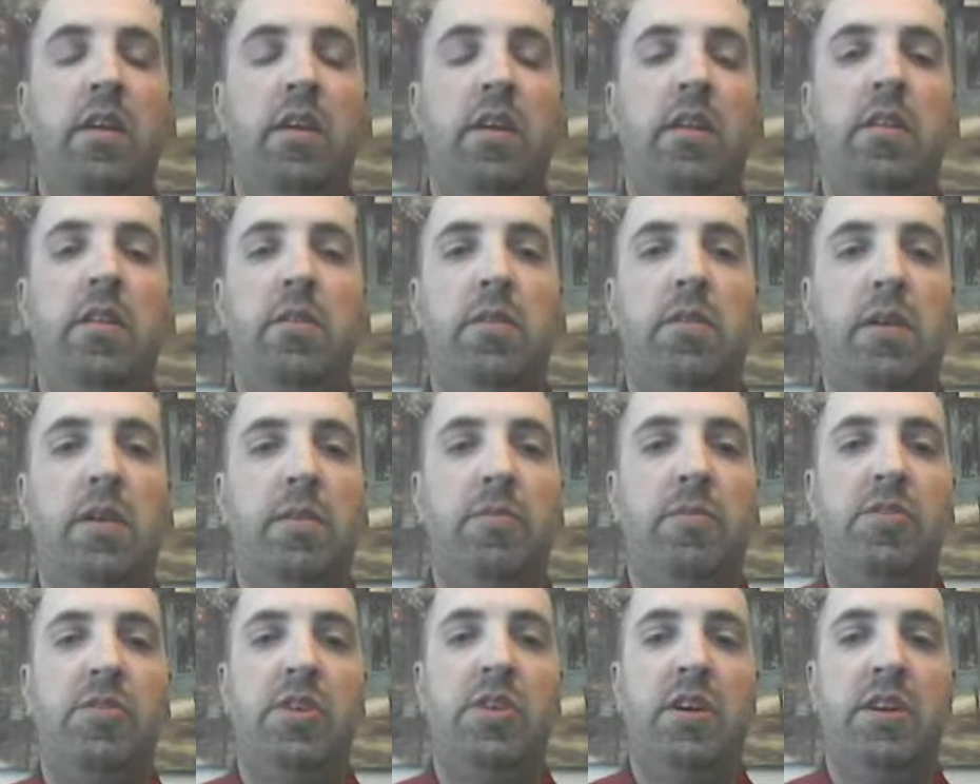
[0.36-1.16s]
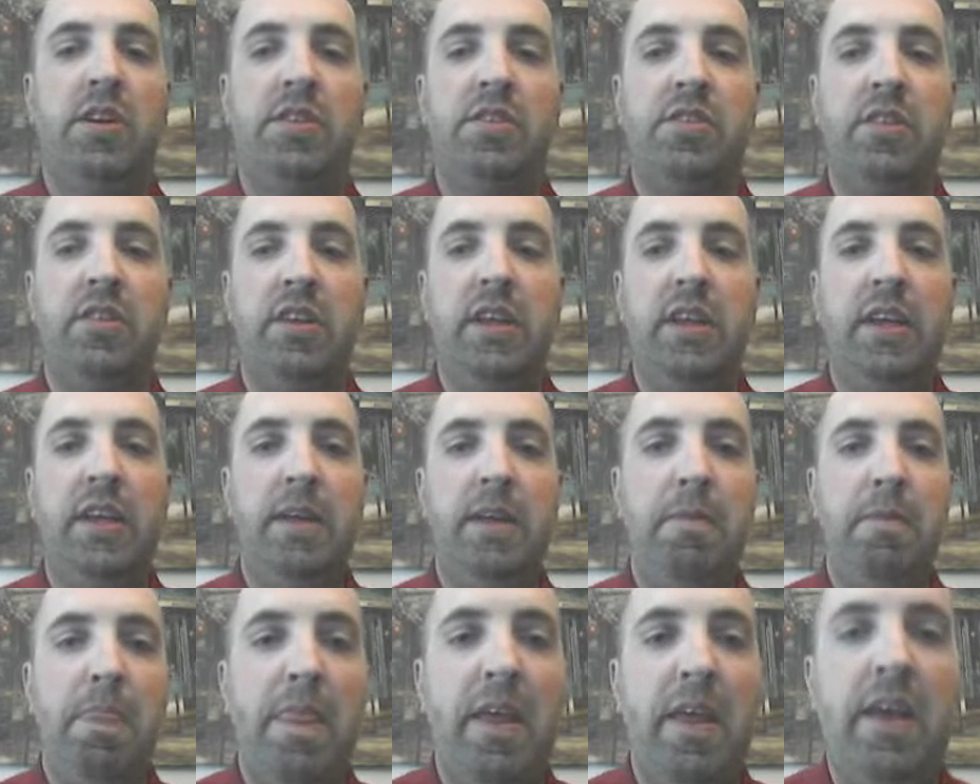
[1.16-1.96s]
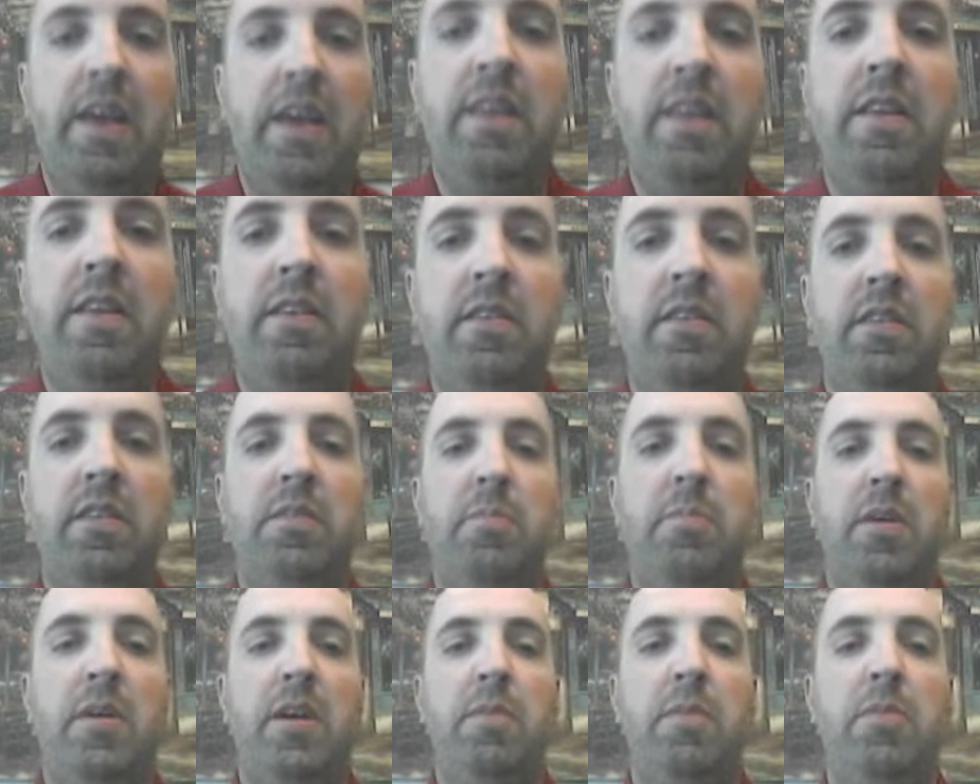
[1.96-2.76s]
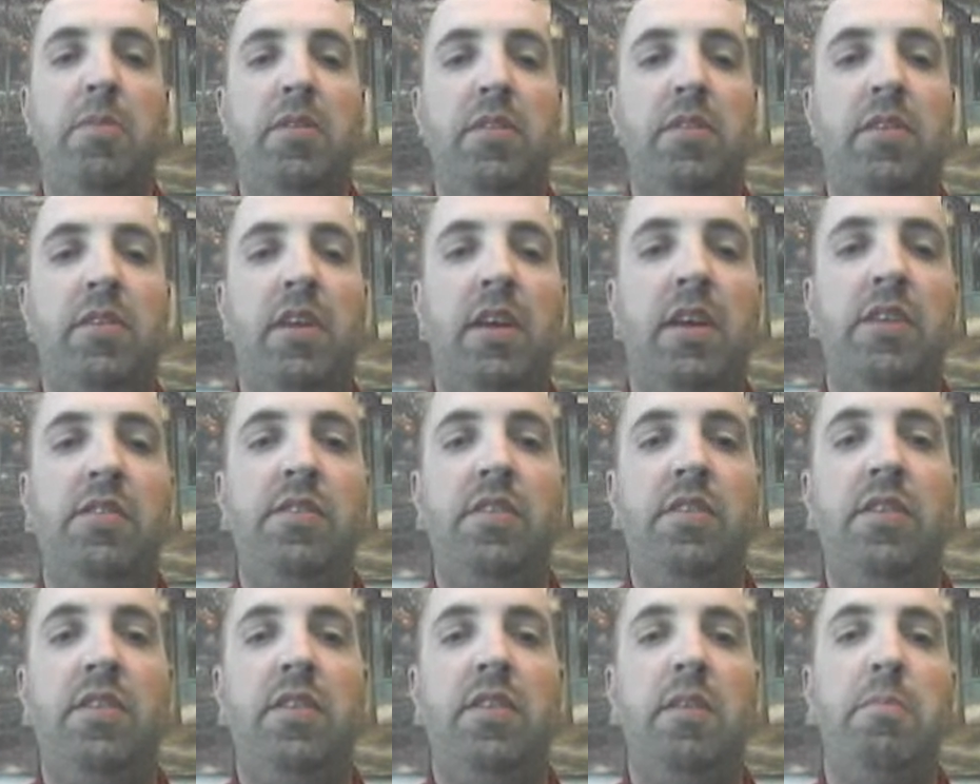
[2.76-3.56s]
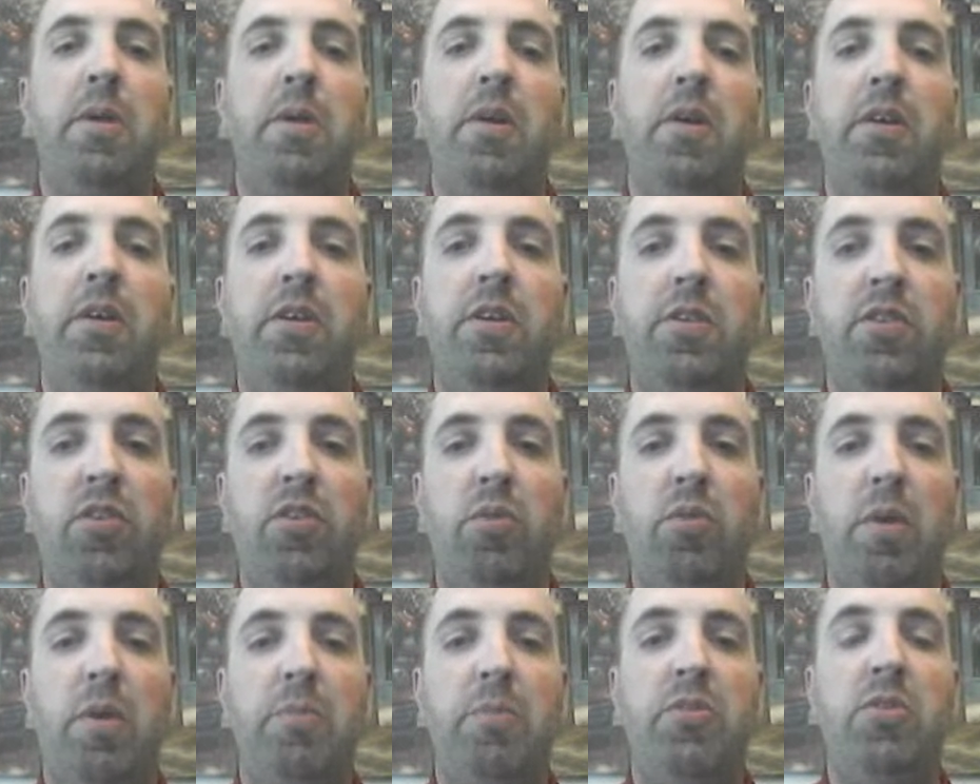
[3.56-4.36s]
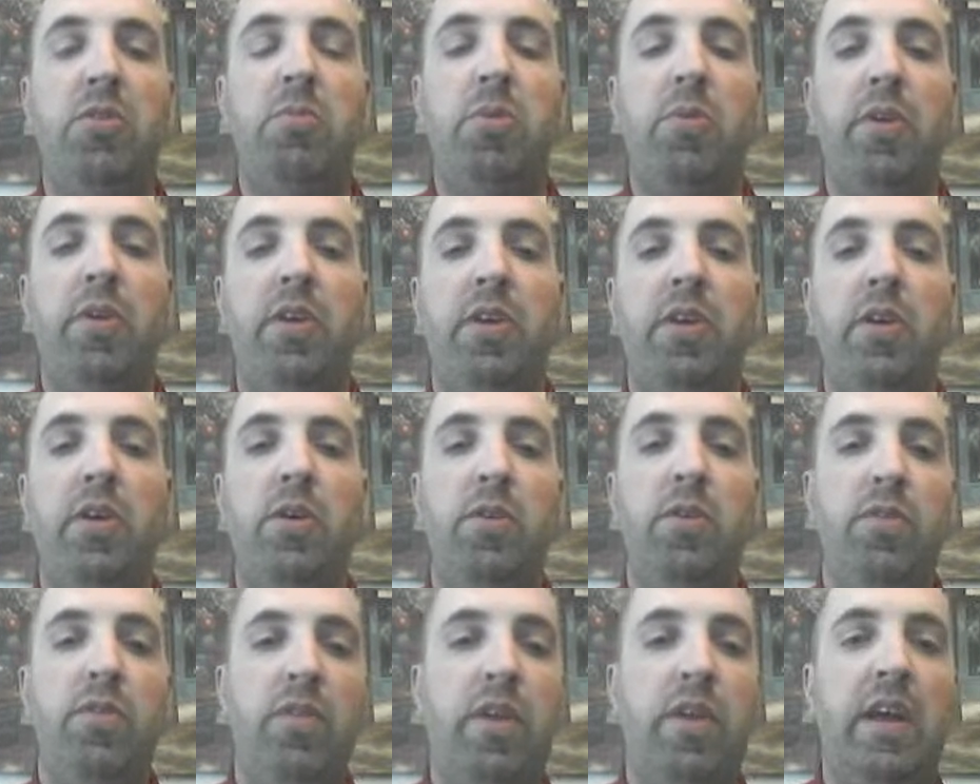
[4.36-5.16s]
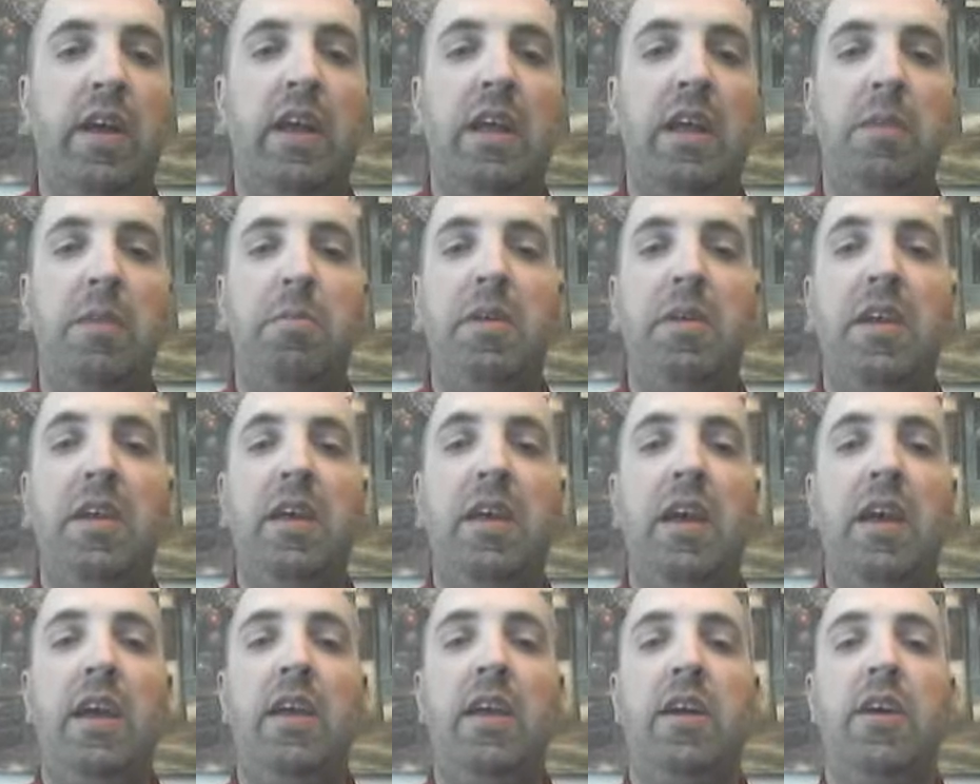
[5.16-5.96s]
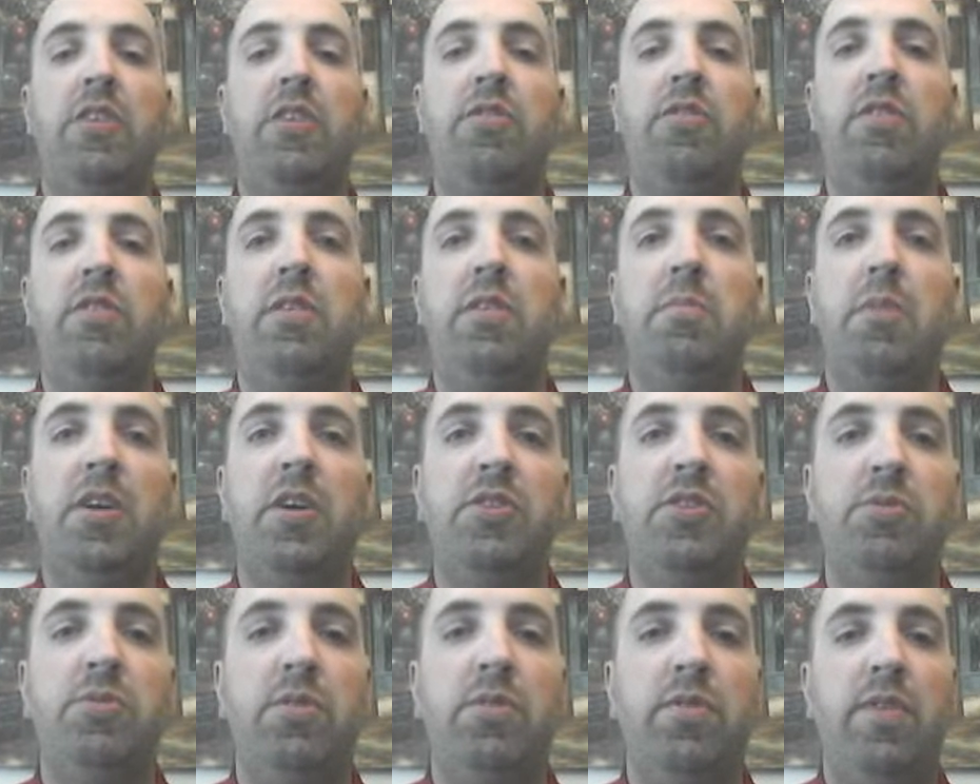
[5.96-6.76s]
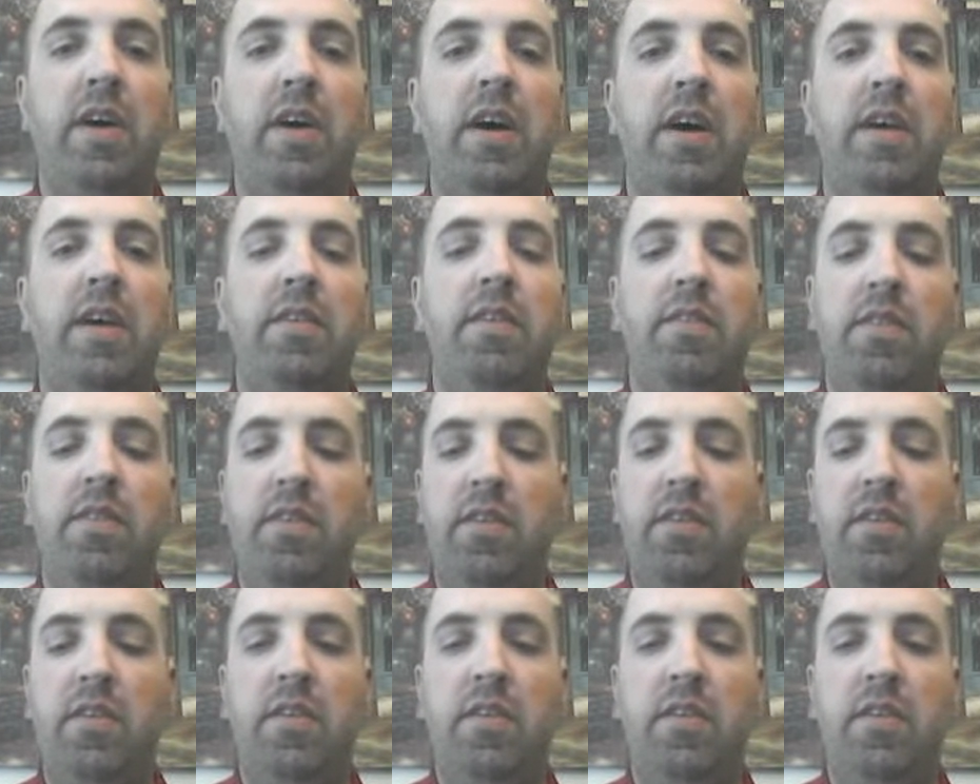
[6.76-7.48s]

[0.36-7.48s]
Hello, I'm Josh Lee, and this is my presentation on the barriers to Web 2.0 for AEP 800 Module 5.